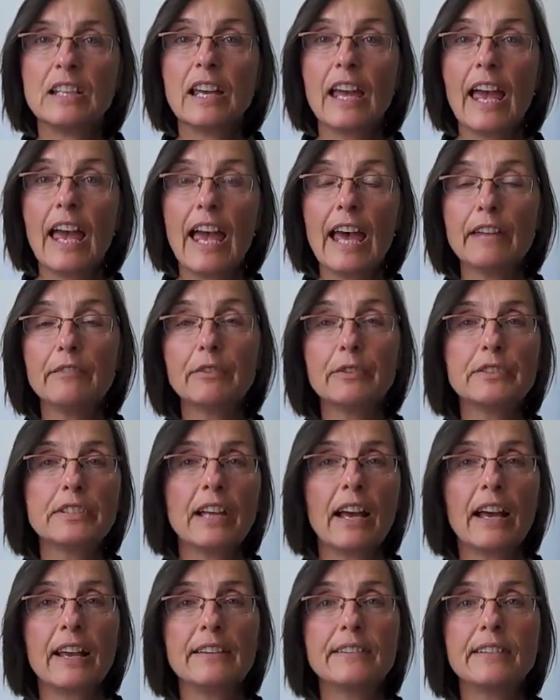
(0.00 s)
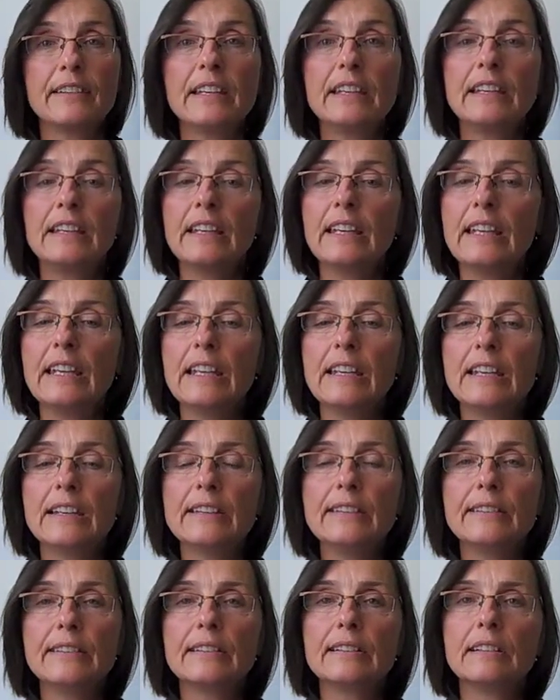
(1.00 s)
Advertising
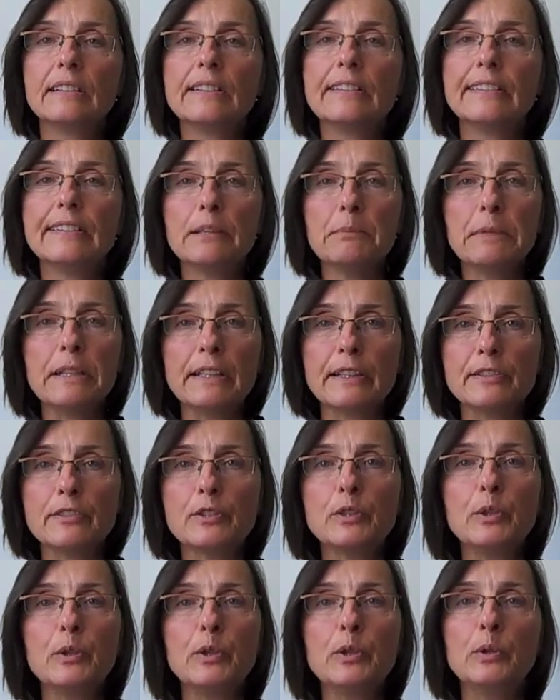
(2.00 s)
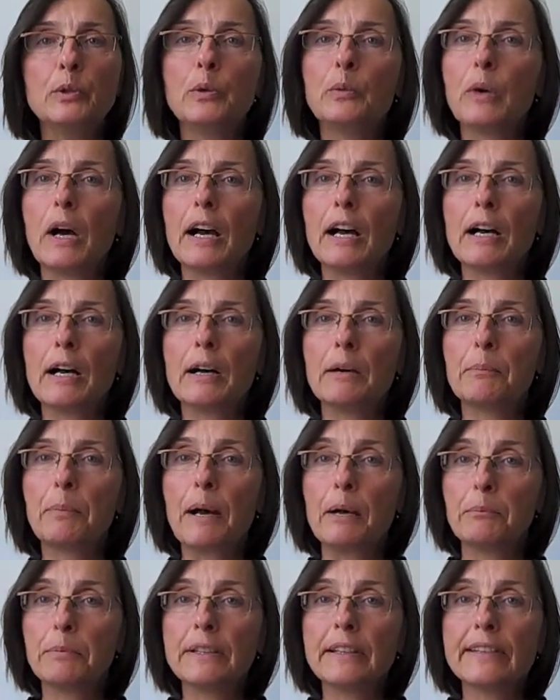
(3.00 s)
is similar to
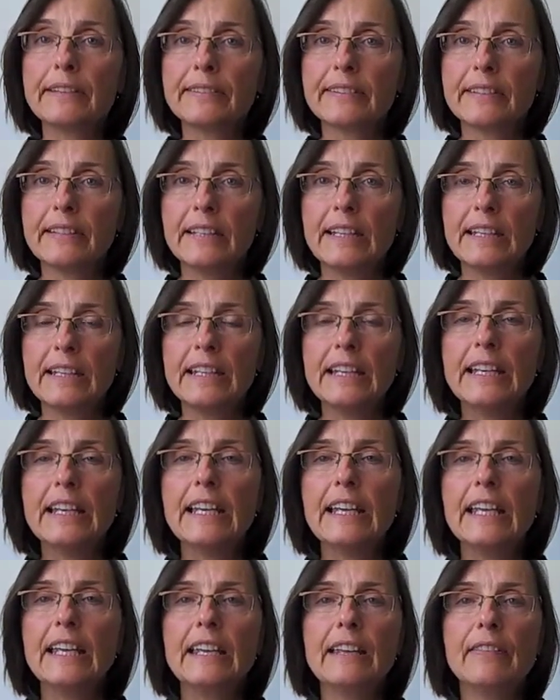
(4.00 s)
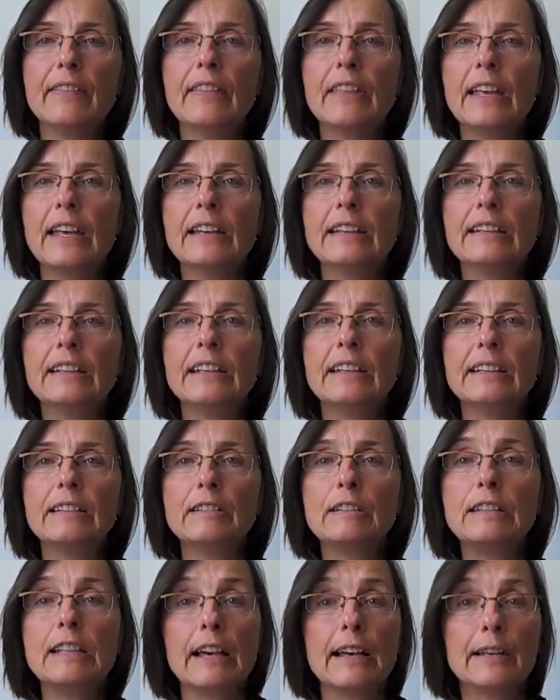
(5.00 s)
publicity in that
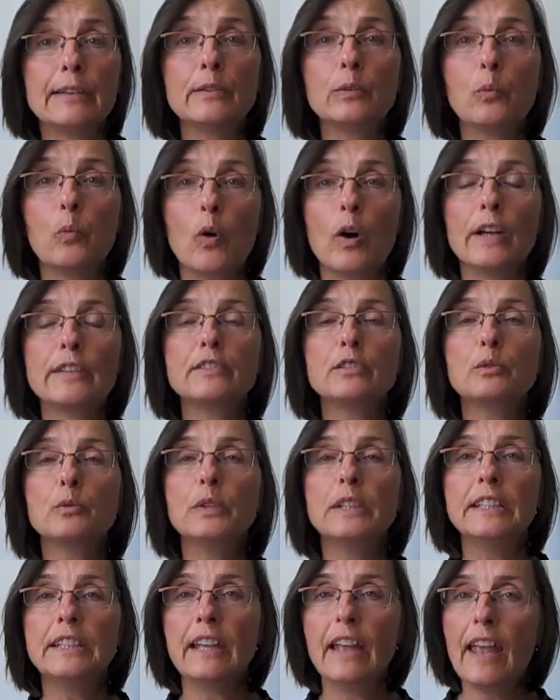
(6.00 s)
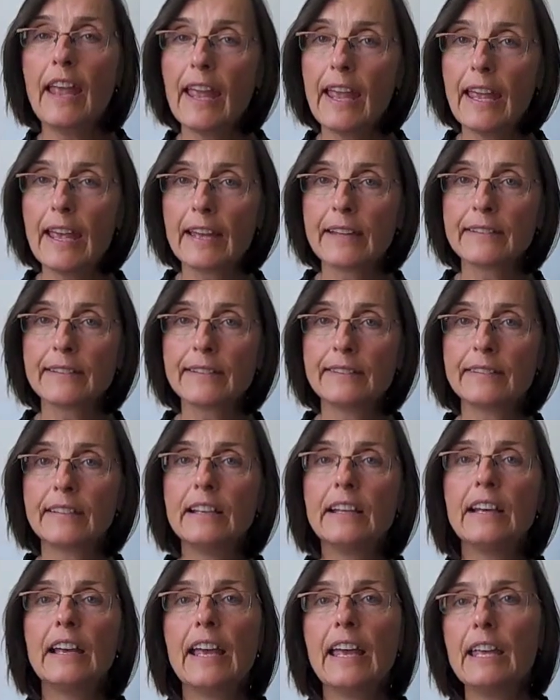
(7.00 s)
it does want to enhance
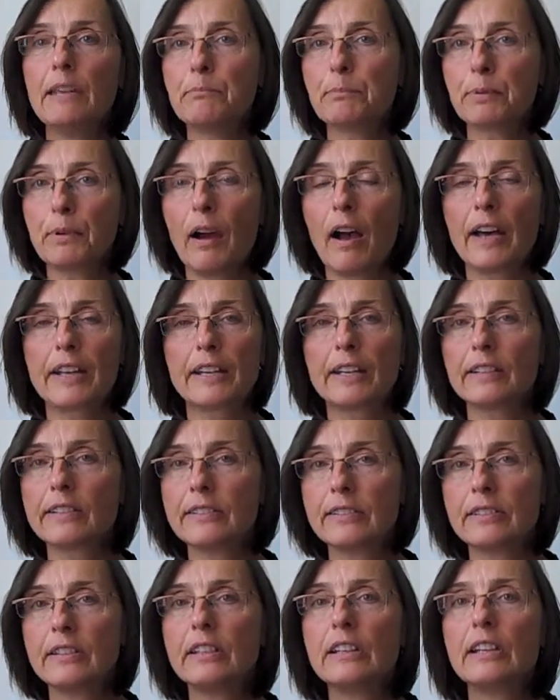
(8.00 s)
a product